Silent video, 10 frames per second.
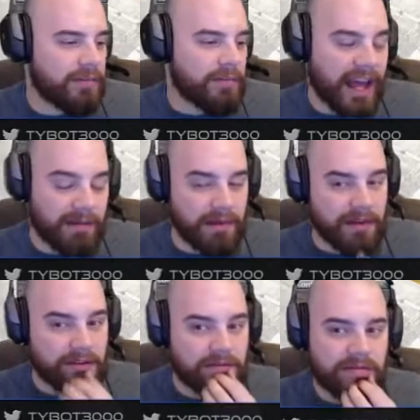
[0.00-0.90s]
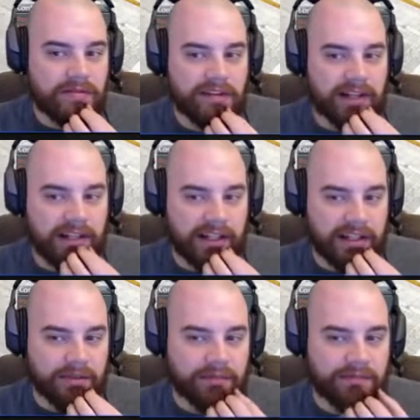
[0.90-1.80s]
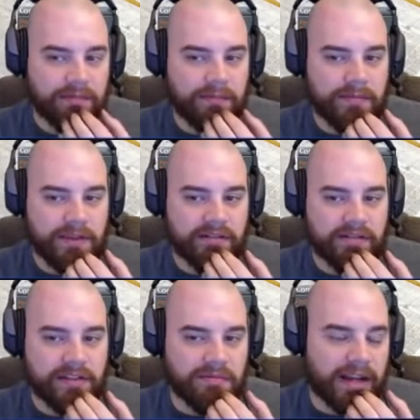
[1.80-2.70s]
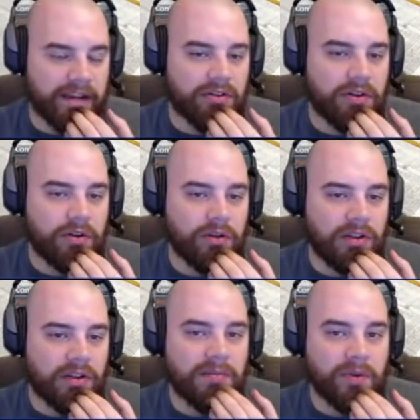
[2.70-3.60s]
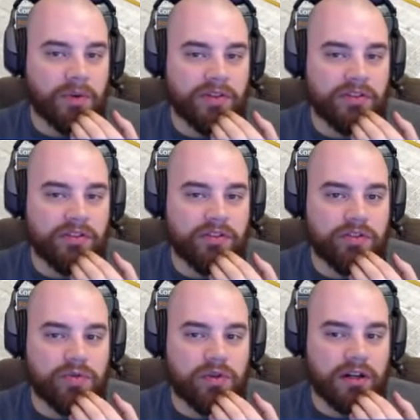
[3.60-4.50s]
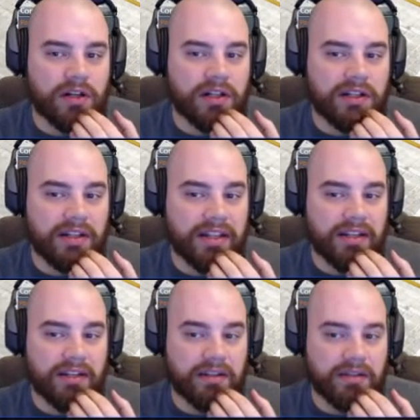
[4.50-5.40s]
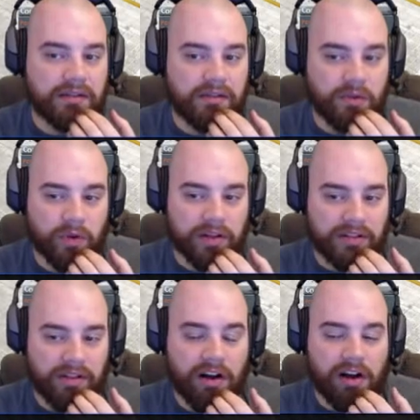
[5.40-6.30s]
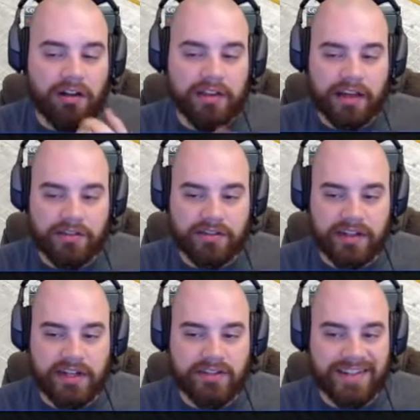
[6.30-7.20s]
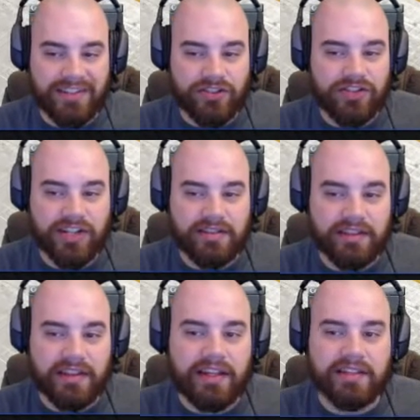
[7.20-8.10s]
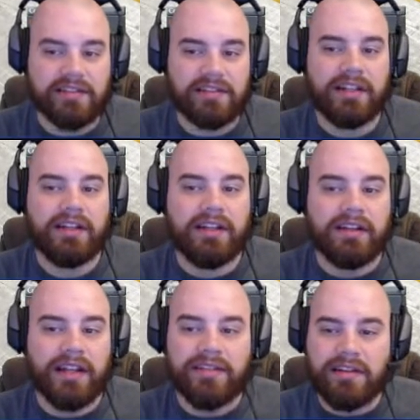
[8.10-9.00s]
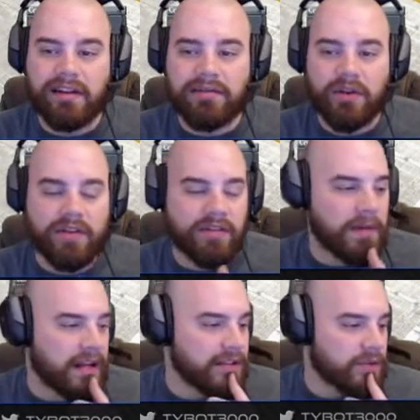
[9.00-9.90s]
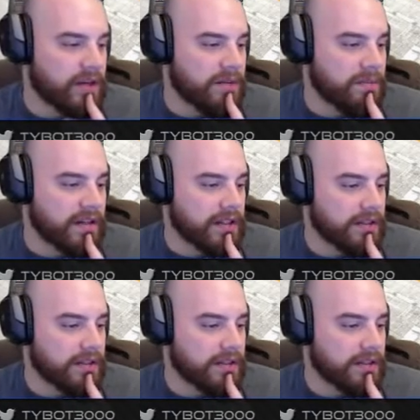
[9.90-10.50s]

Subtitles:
Atmo, this doesn't matter a whole lot, but when you are all the other stages and it's just this, that's going to throw off the balance quite a bit.